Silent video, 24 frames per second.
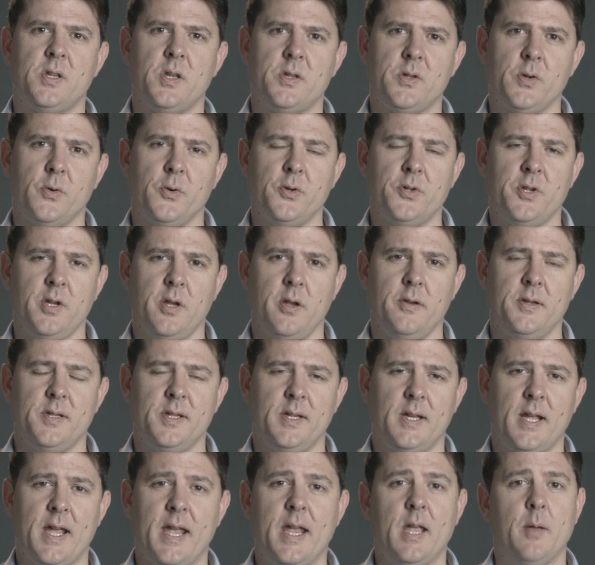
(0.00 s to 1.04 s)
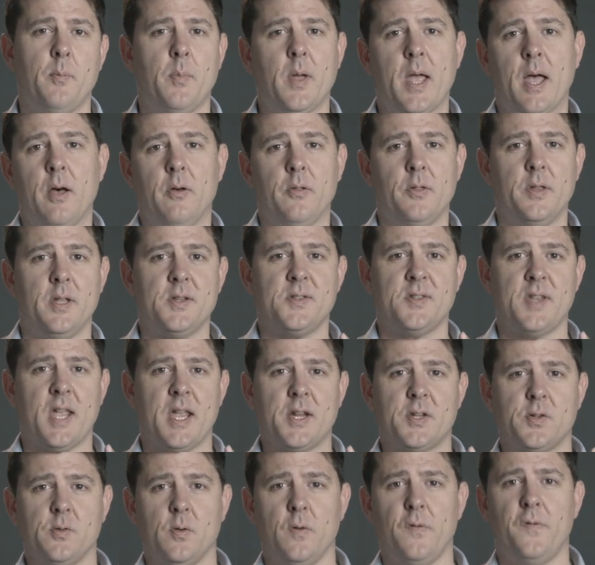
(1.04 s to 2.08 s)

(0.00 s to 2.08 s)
to talk to you today about the sector